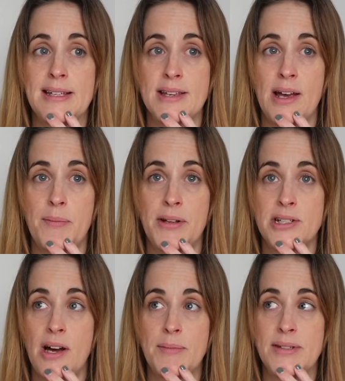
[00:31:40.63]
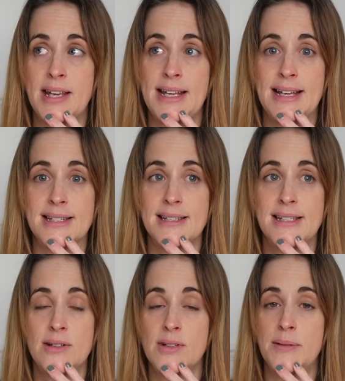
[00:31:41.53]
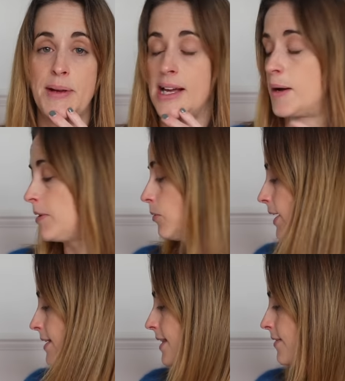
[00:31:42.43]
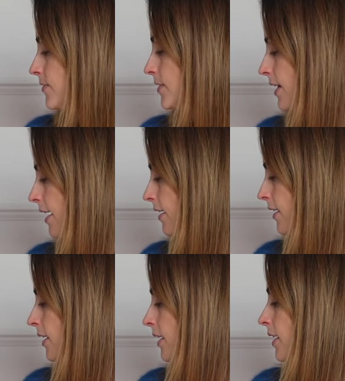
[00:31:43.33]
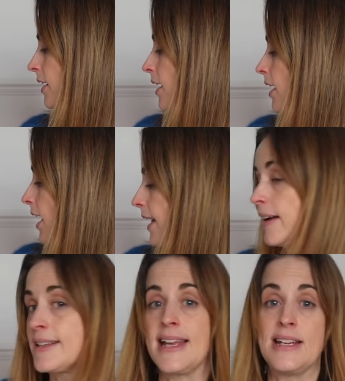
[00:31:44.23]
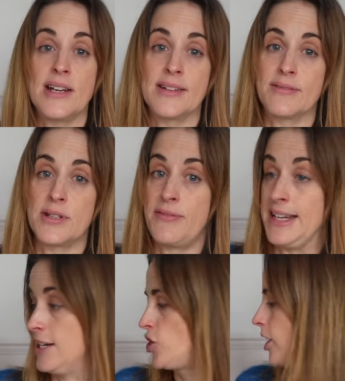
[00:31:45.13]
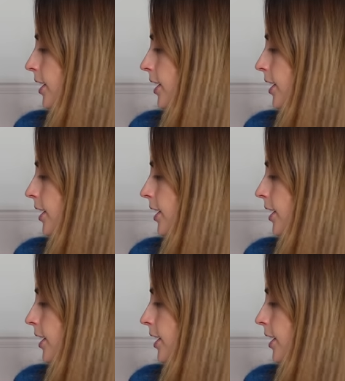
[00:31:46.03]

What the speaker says: So by the time you see this, there's still going to be a couple of weeks left of that. And like I say, you don't have to finish.